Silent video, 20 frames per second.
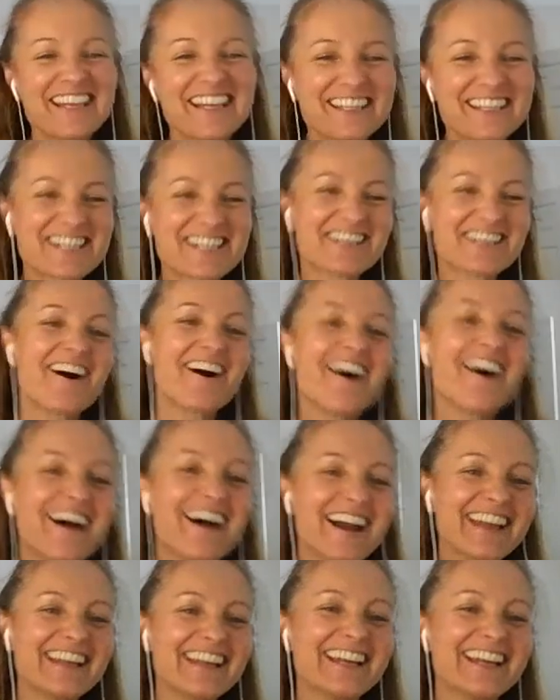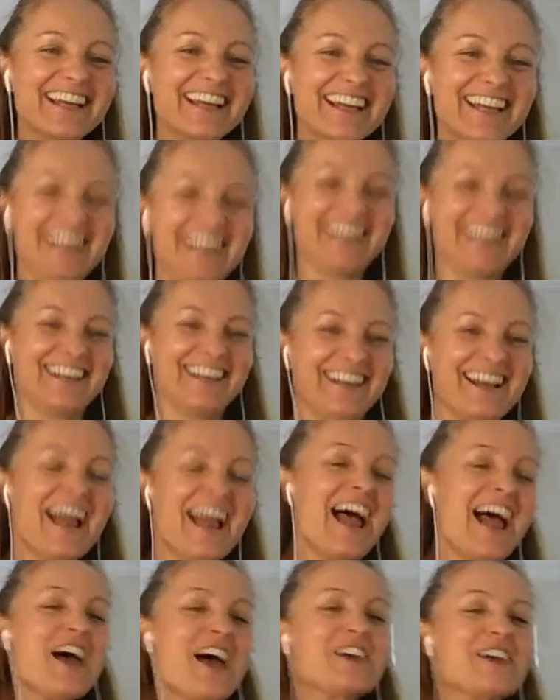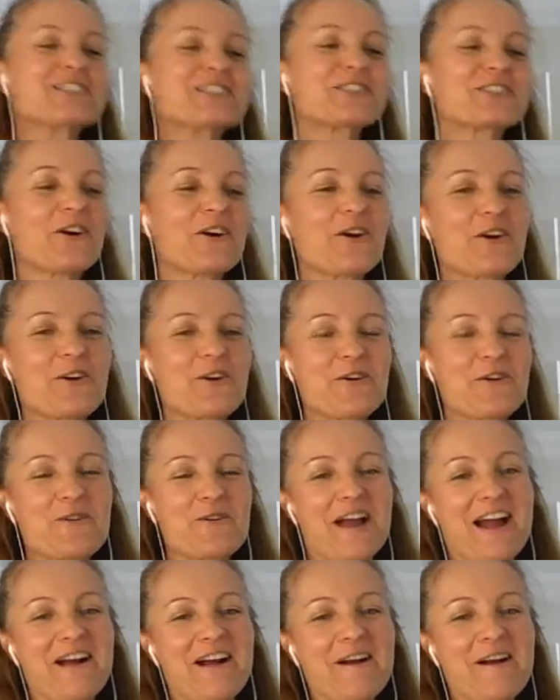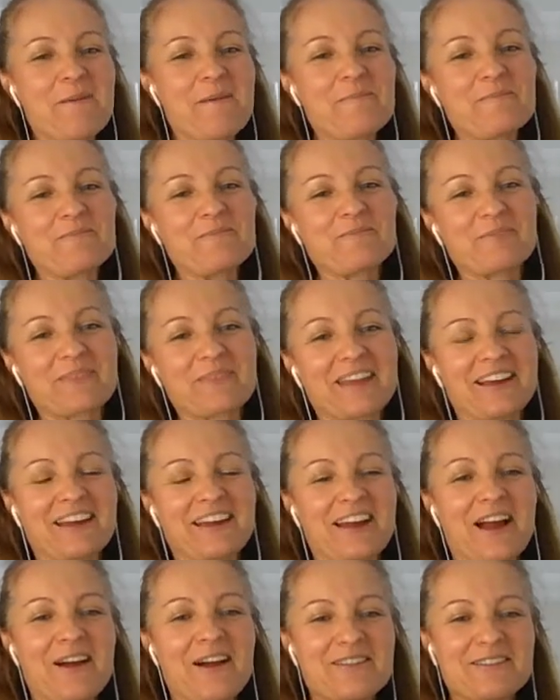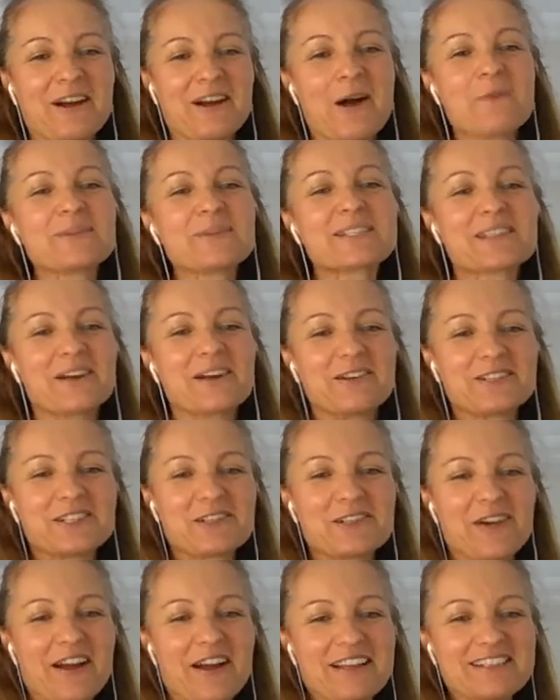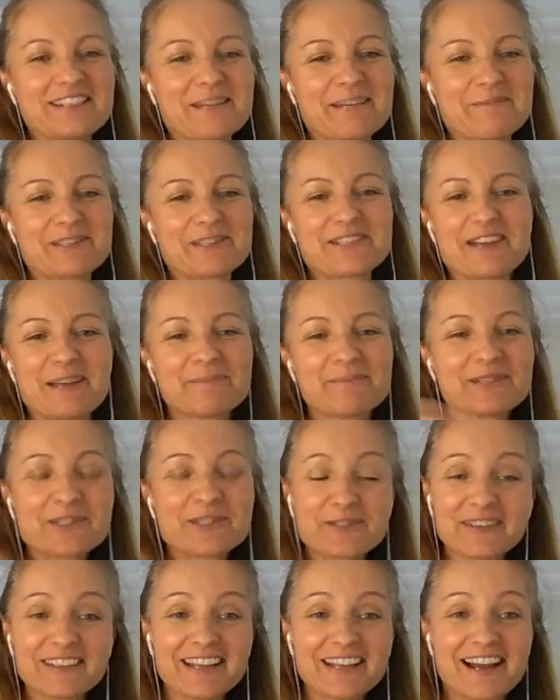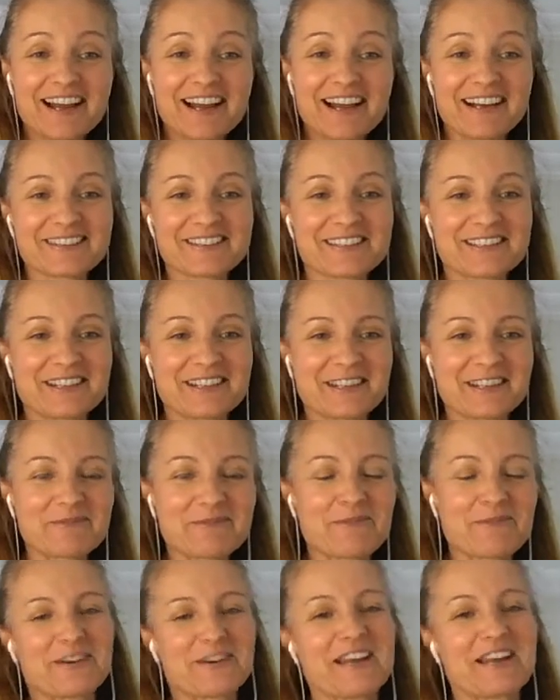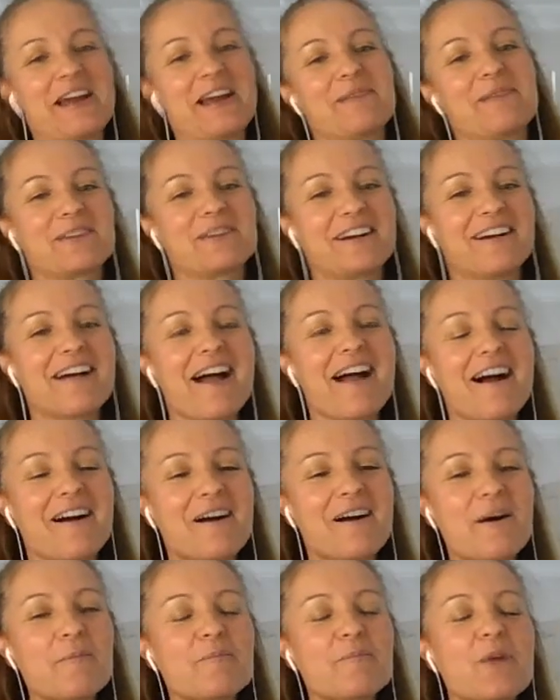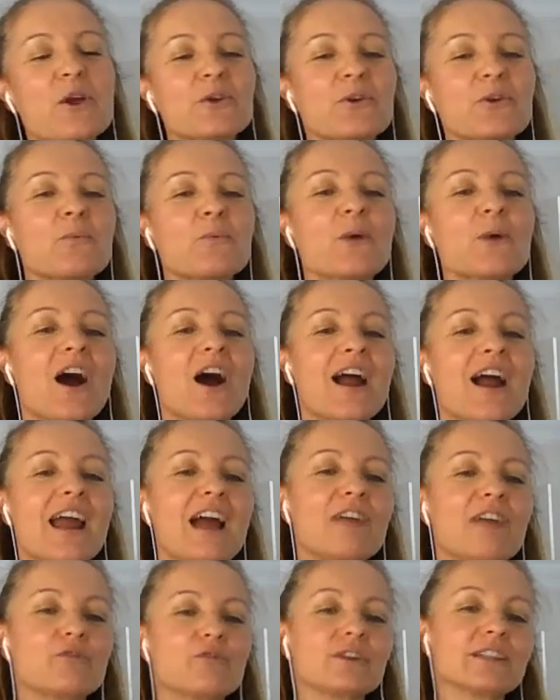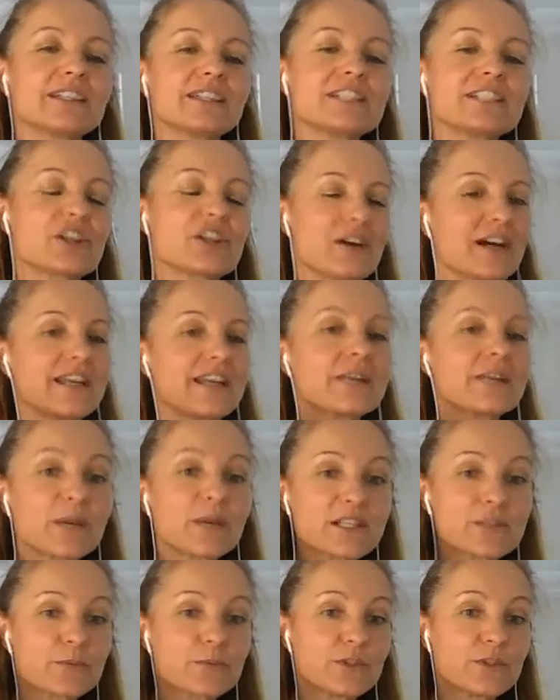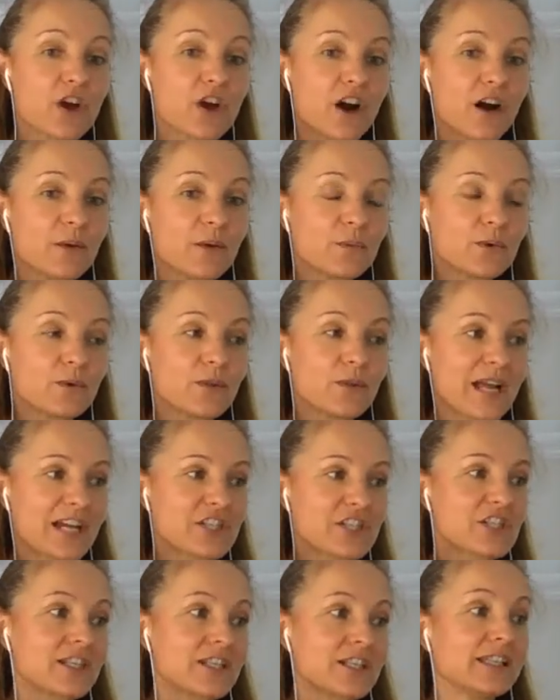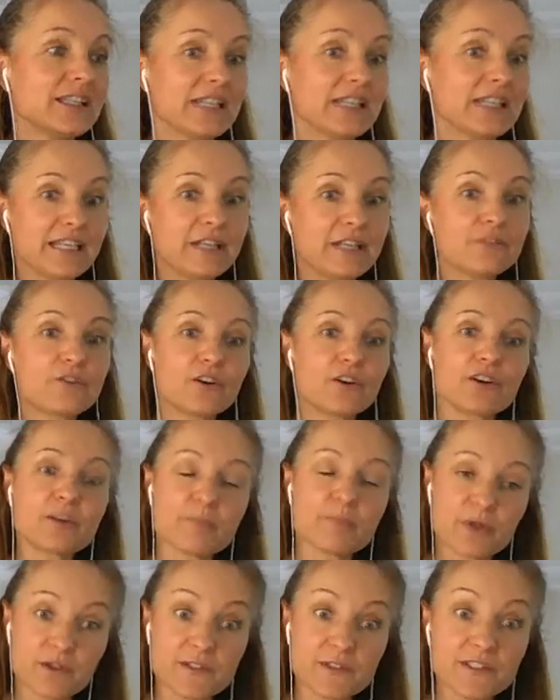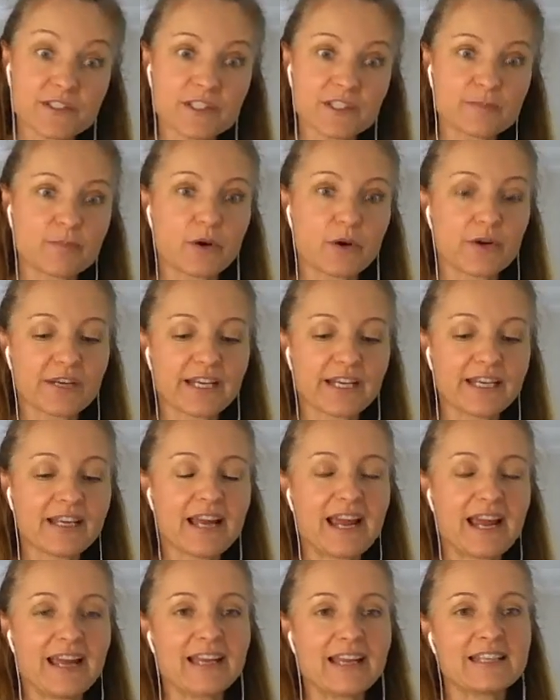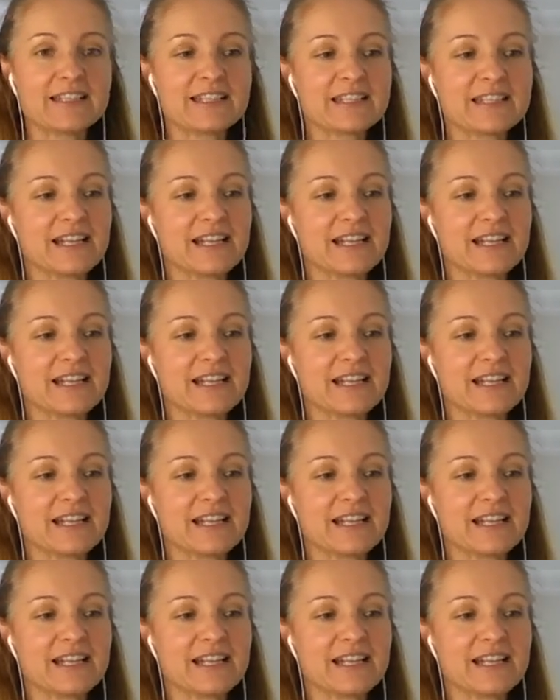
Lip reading: Tiny. So I was going to try and demonstrate, but it's really hard to see them on camera. I have really tiny ones, which I will actually leave on a person's body. And